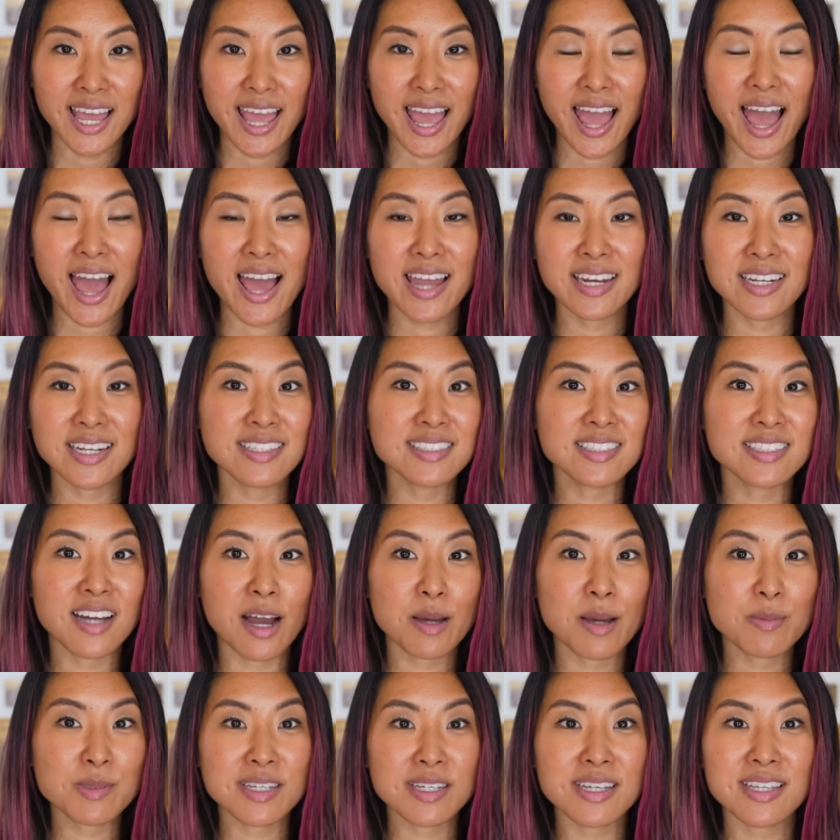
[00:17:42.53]
And in
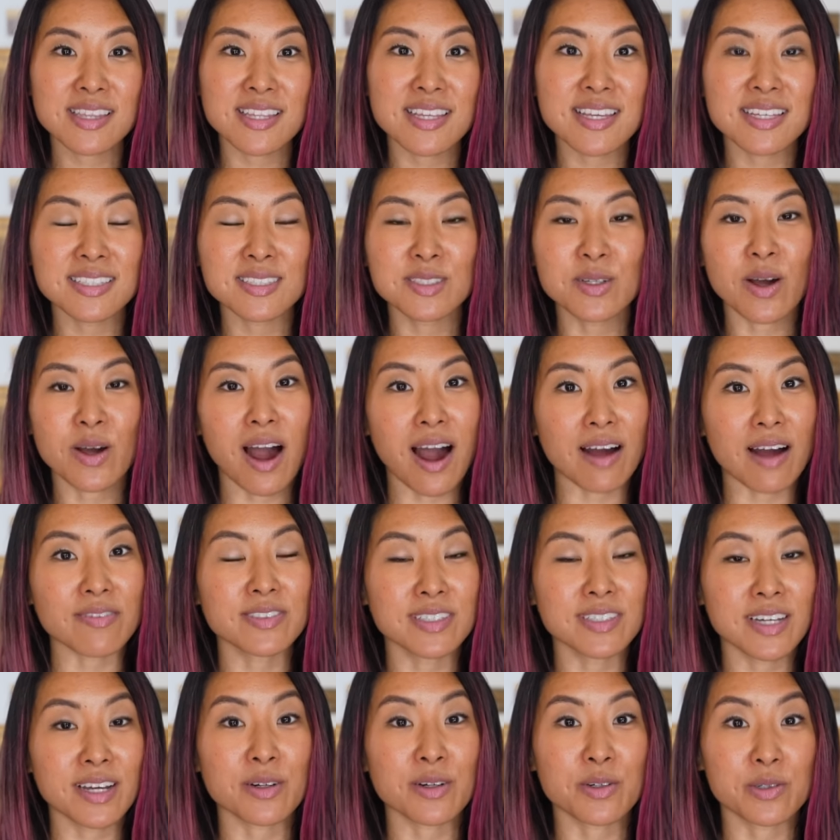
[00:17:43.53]
times like these, you have
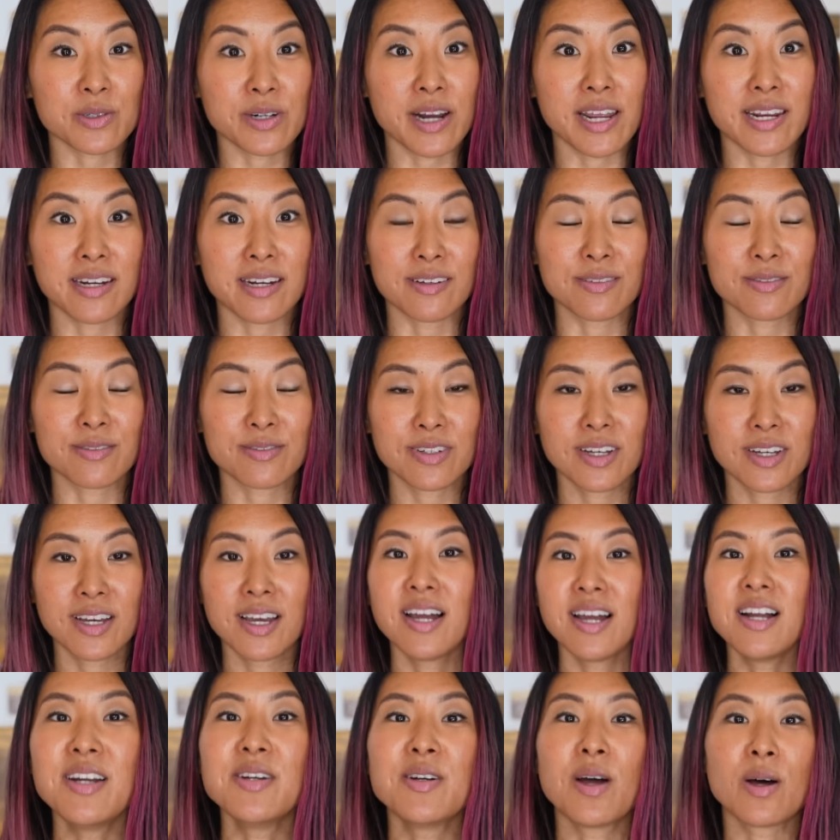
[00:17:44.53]
to get creative,
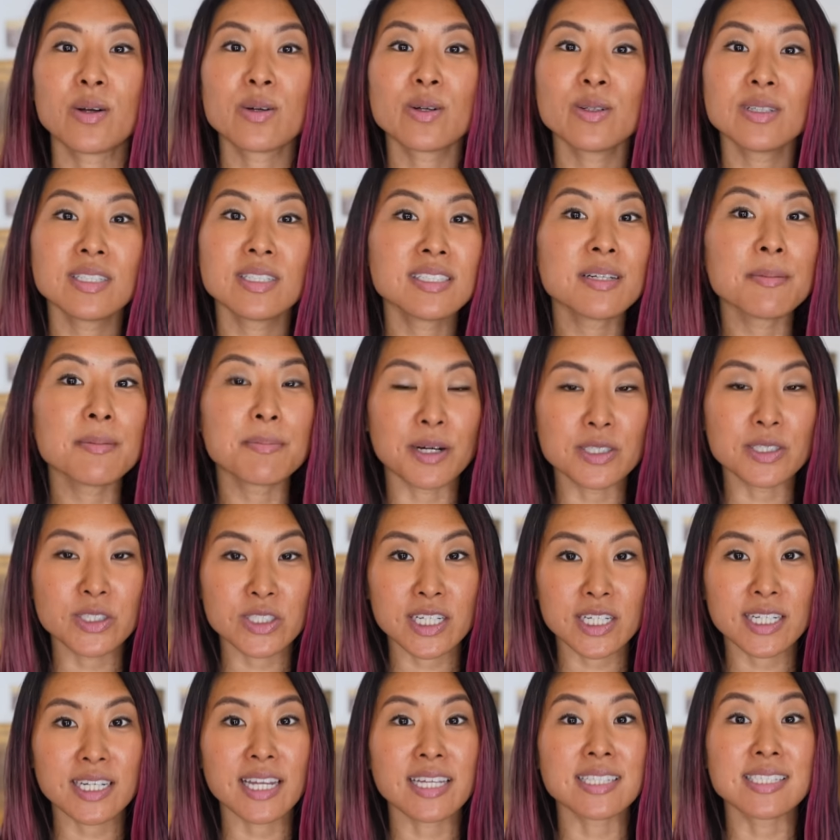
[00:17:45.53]
not only to
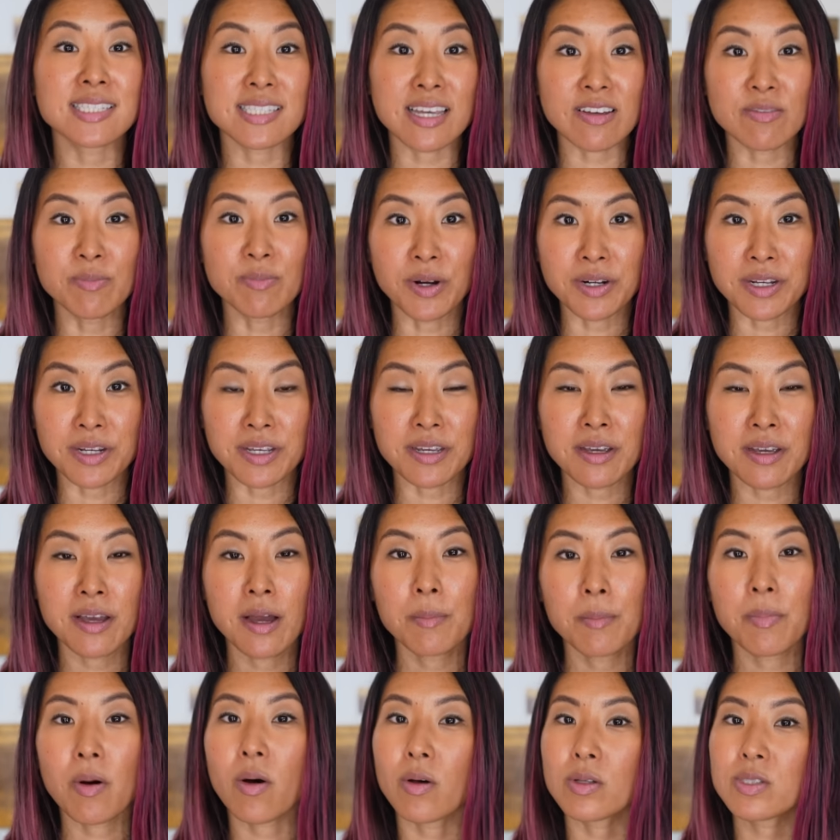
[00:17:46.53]
budget and save money,
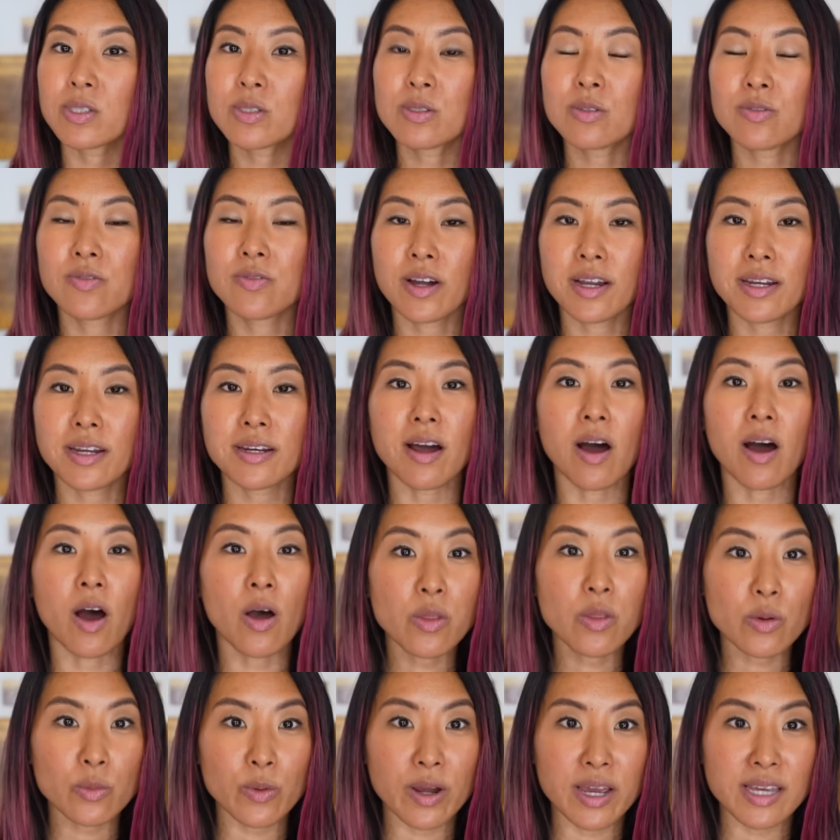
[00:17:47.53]
but also to find
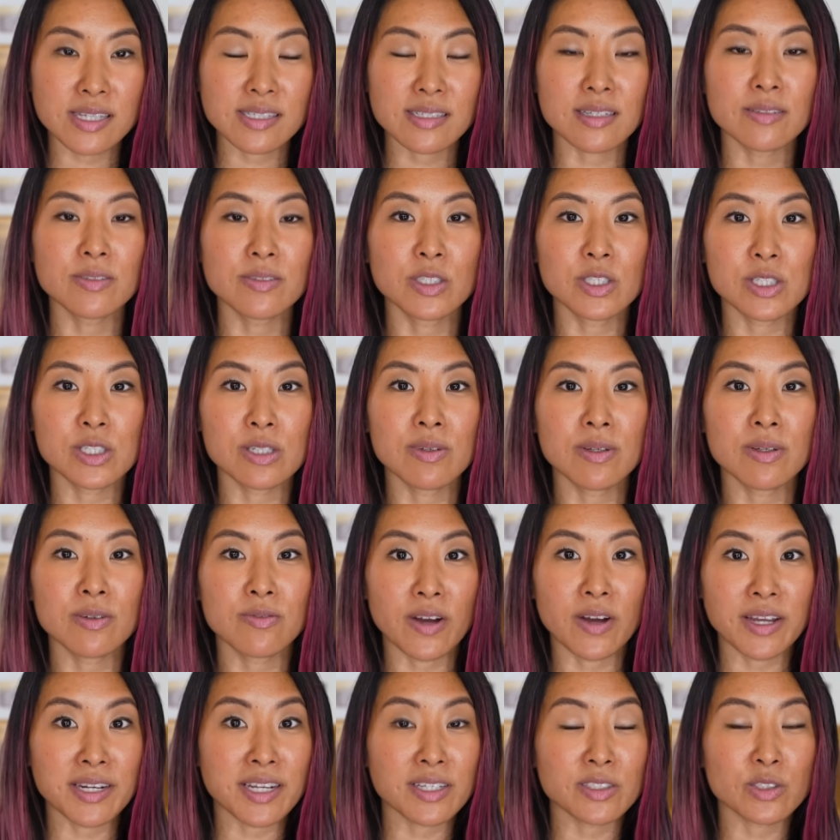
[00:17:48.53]
other ways of achieving
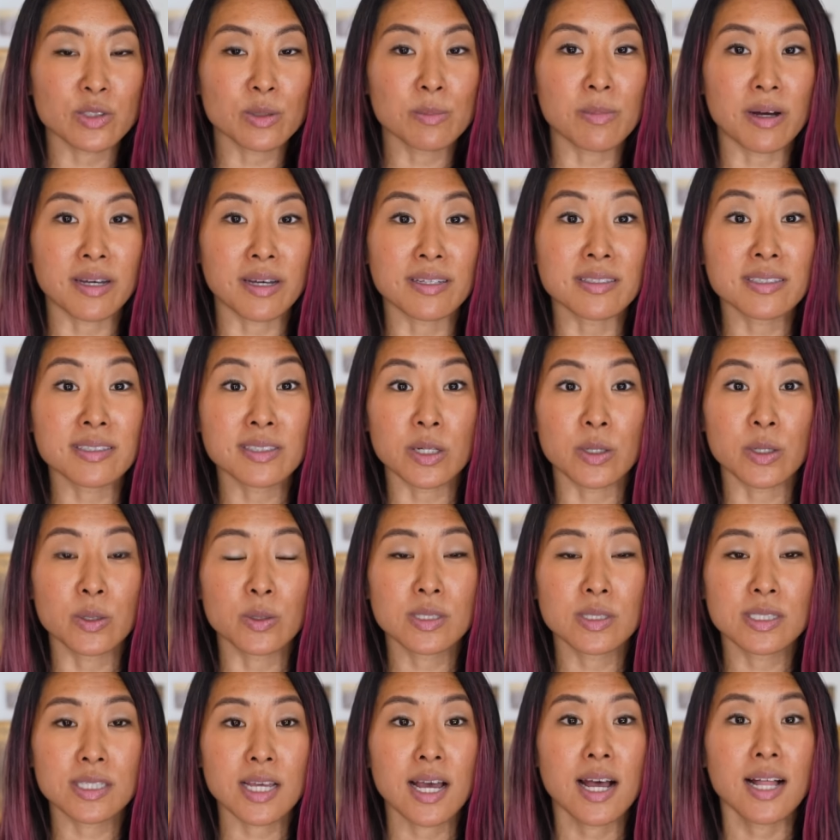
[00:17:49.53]
financial
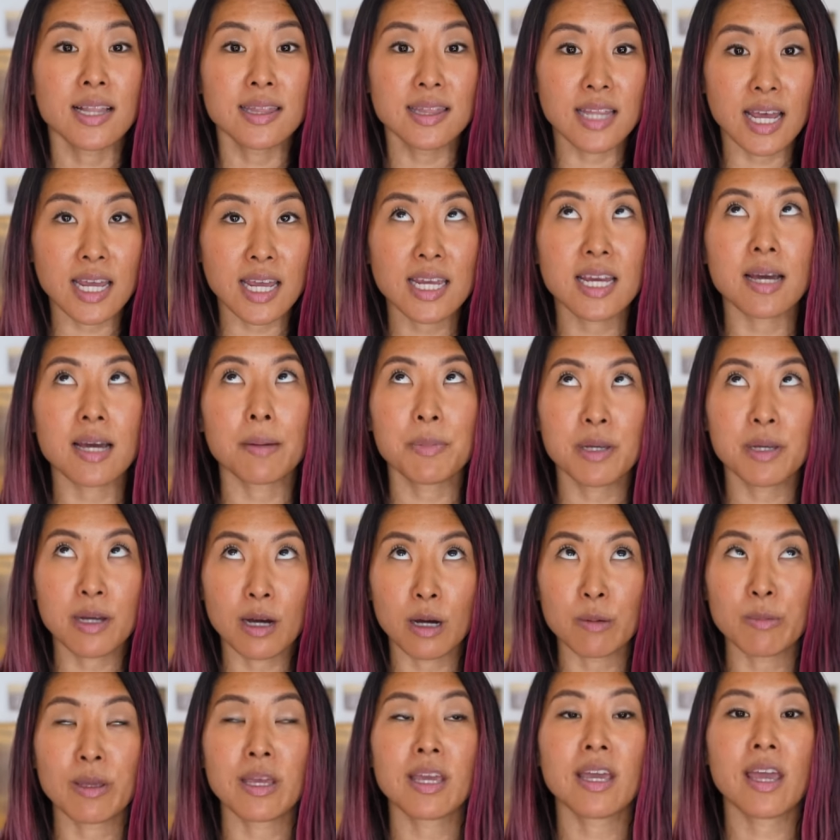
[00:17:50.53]
milestones, like
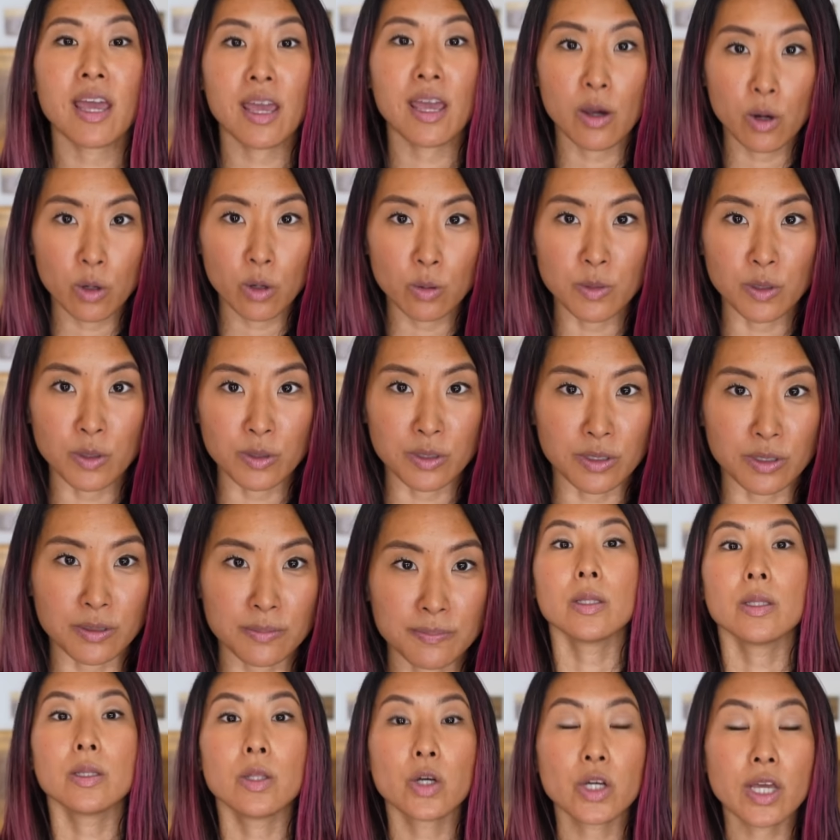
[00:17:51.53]
becoming a homeowner.
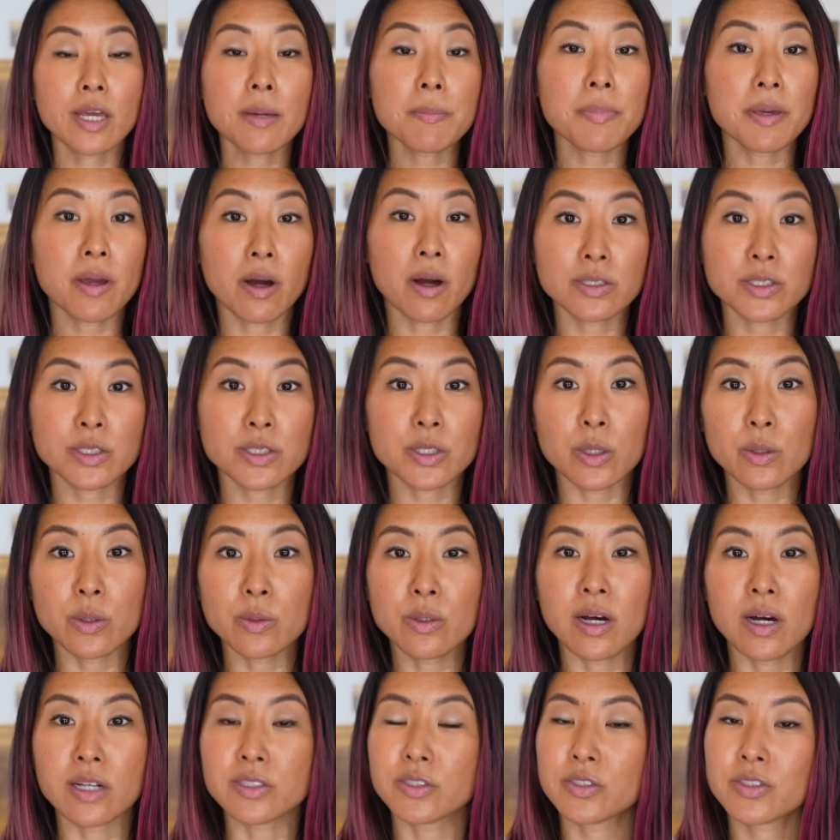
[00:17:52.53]
Looking beyond your own
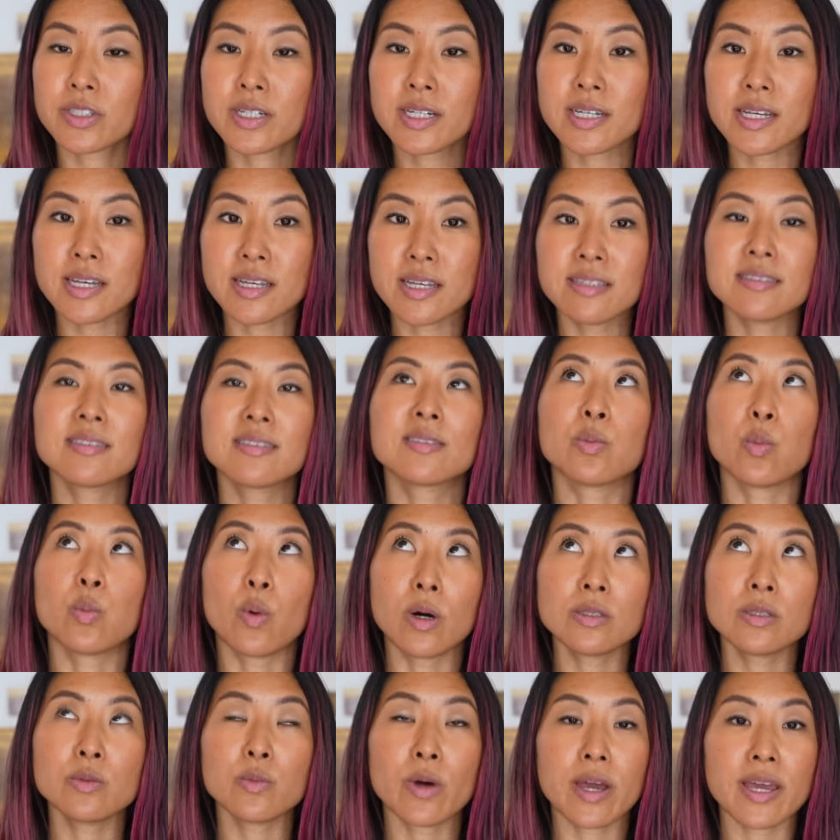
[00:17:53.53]
country is
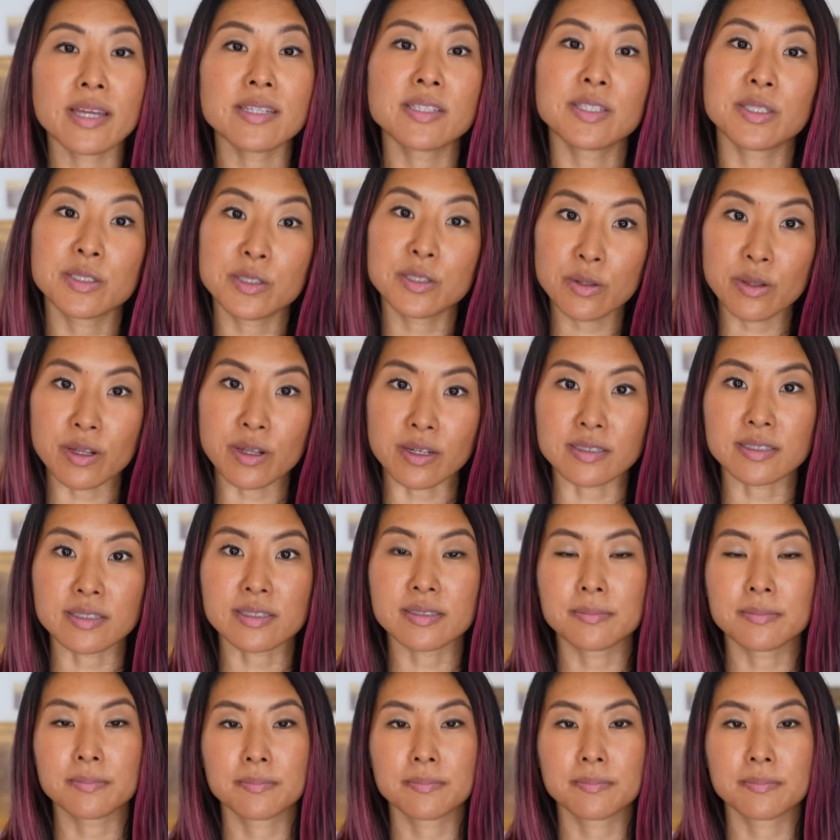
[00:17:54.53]
one way to do this.